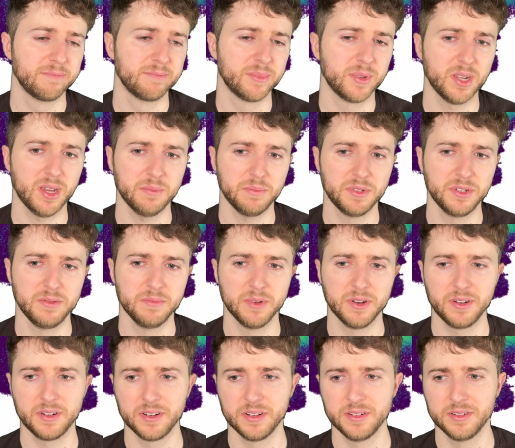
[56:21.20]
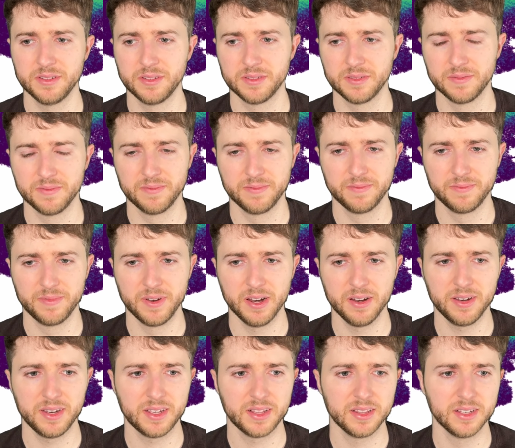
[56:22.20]
Top two markers
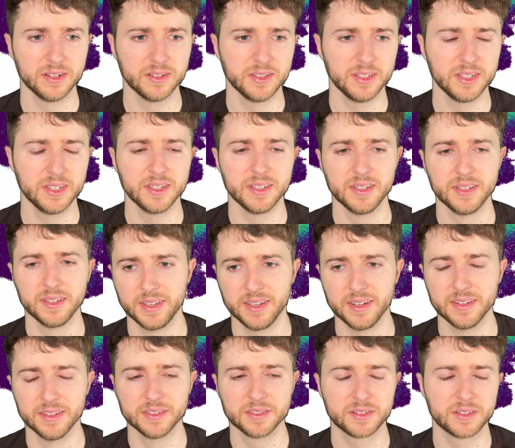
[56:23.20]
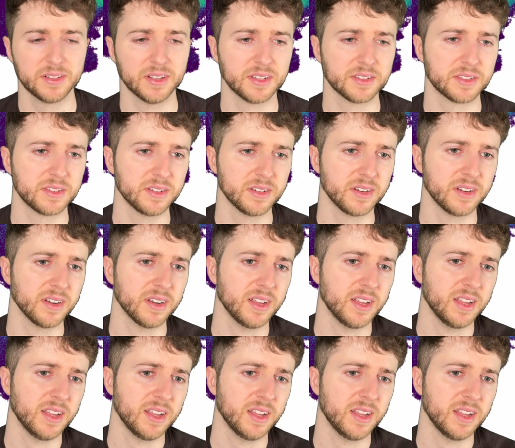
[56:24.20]
very clearly in this cluster.